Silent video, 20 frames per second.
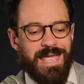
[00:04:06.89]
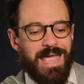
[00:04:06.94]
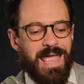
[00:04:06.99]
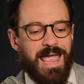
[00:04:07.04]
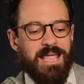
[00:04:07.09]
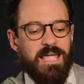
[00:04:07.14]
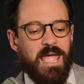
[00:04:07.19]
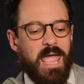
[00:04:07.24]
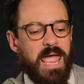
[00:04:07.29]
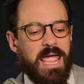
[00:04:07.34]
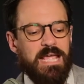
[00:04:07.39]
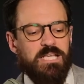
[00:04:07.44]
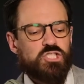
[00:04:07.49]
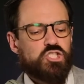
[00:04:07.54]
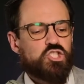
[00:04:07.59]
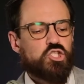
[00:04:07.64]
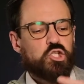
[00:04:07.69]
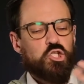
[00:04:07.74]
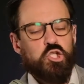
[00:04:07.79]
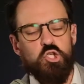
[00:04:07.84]
a
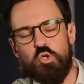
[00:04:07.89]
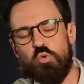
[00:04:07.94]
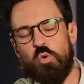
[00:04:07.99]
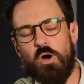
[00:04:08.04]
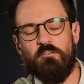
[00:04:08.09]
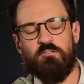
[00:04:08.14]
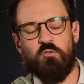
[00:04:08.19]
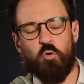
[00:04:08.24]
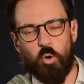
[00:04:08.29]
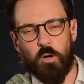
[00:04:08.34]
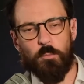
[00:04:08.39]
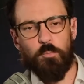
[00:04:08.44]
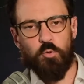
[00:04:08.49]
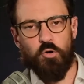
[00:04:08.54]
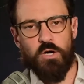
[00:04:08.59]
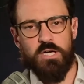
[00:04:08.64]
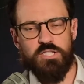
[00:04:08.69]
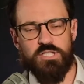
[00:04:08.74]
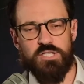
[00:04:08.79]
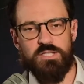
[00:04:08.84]
slew of
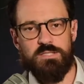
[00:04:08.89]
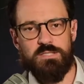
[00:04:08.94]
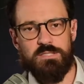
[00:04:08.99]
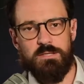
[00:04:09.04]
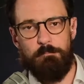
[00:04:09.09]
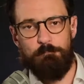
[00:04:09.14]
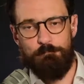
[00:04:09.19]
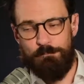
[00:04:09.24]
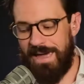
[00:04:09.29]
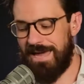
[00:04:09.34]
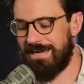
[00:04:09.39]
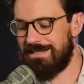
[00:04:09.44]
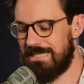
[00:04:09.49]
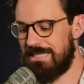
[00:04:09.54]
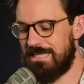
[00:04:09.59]
corporations banded